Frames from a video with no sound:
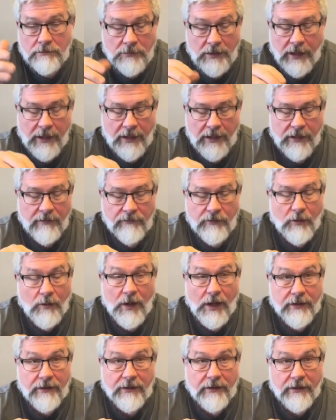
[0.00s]
I have no
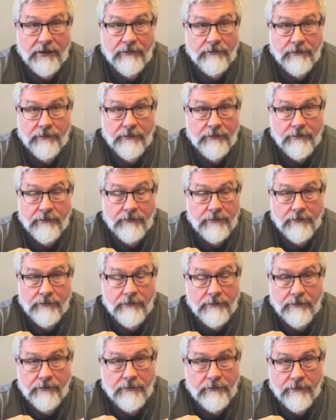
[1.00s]
idea
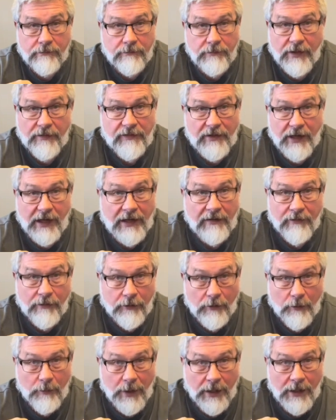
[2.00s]
if they ever
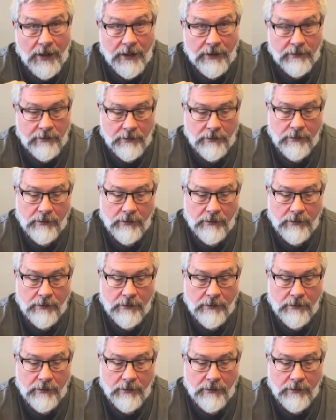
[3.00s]
go bad.